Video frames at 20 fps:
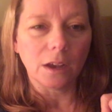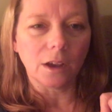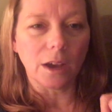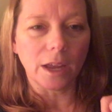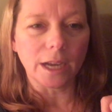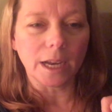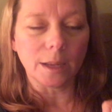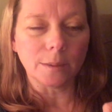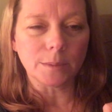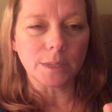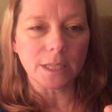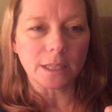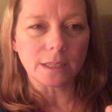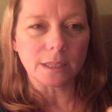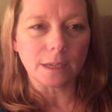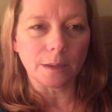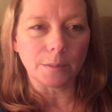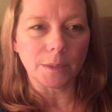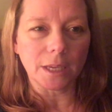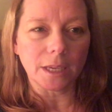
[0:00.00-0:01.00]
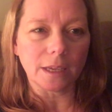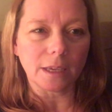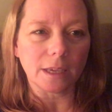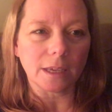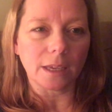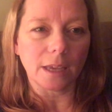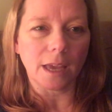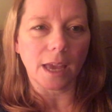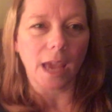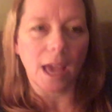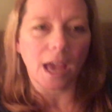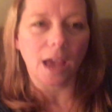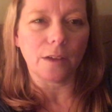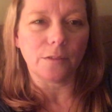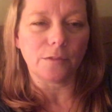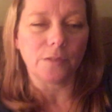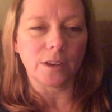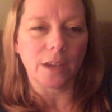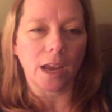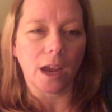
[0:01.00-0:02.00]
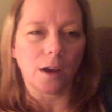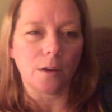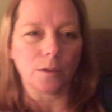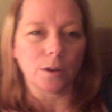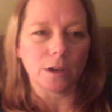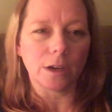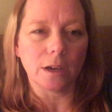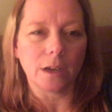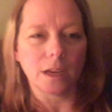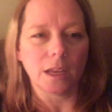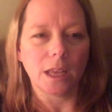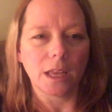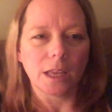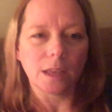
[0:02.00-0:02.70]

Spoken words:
on an empty stomach half an hour